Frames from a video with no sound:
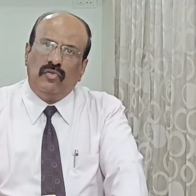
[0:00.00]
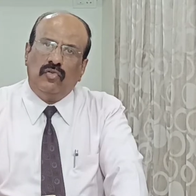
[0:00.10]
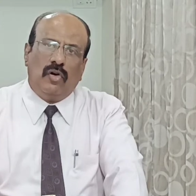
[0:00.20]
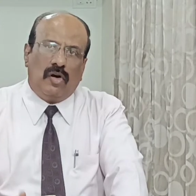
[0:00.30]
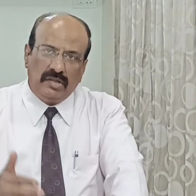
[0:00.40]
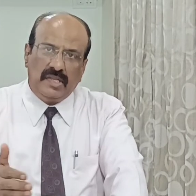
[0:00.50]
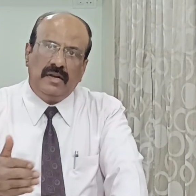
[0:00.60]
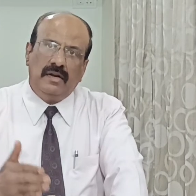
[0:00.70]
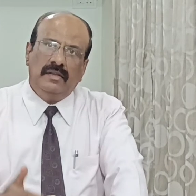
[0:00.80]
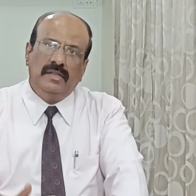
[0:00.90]
who
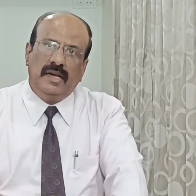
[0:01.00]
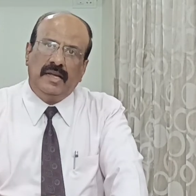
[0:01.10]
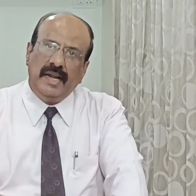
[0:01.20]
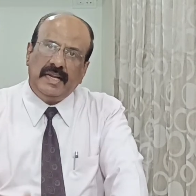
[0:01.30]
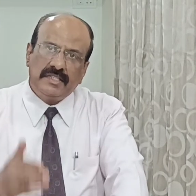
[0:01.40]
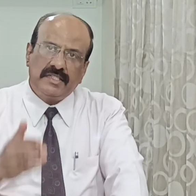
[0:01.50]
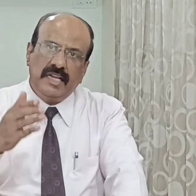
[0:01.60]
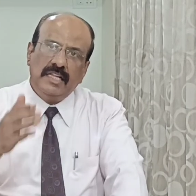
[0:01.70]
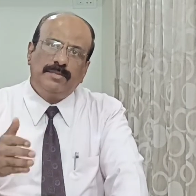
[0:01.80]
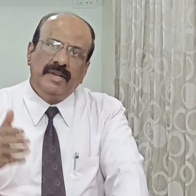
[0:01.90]
authored The Greatest
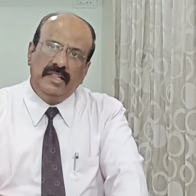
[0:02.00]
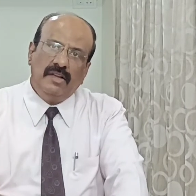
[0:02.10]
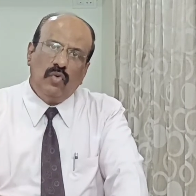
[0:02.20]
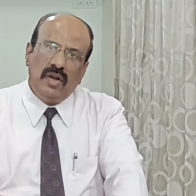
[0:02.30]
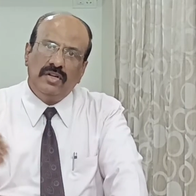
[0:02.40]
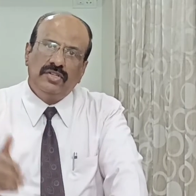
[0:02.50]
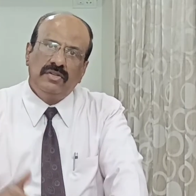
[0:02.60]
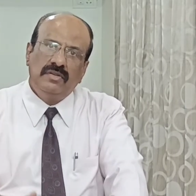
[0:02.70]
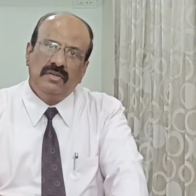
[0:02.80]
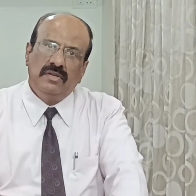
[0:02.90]
Salesman in the World,
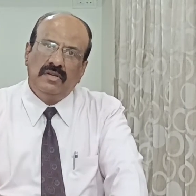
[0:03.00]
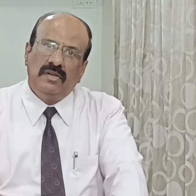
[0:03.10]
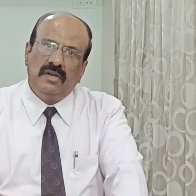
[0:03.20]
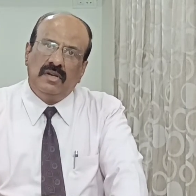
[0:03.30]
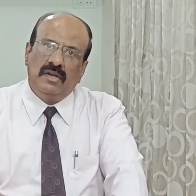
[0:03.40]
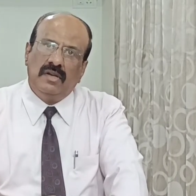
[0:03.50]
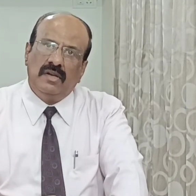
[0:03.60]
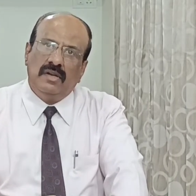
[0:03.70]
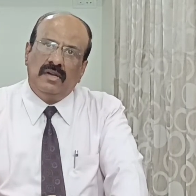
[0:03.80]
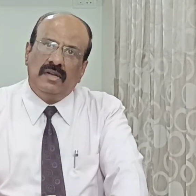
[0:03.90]

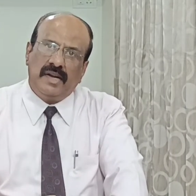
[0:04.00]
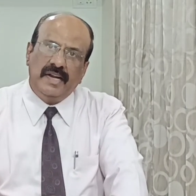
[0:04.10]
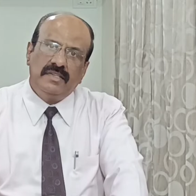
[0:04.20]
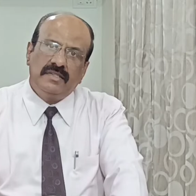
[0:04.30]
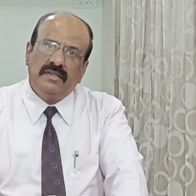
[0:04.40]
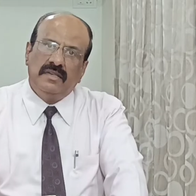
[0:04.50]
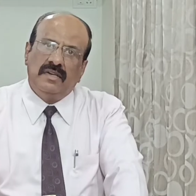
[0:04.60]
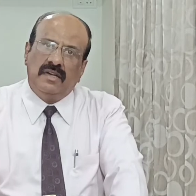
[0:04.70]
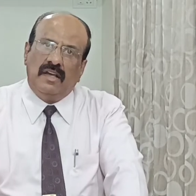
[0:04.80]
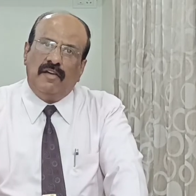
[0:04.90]
writes,
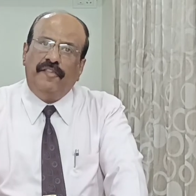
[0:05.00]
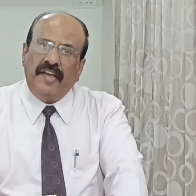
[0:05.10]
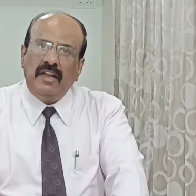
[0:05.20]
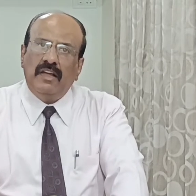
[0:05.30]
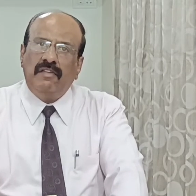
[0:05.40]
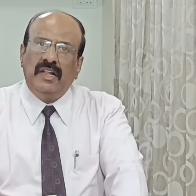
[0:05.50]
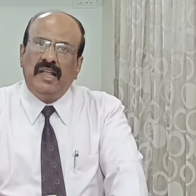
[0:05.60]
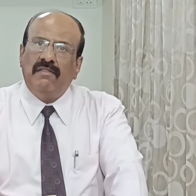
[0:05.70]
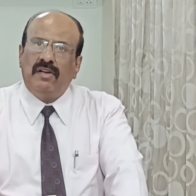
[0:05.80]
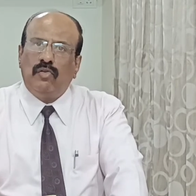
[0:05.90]
"Failure will
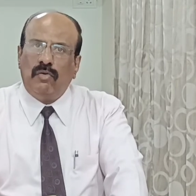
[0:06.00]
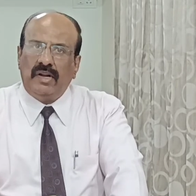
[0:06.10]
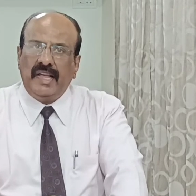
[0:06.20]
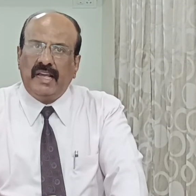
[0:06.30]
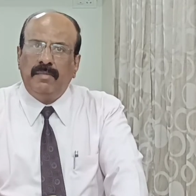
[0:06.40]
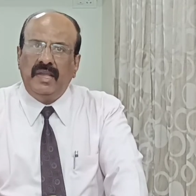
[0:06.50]
never overtake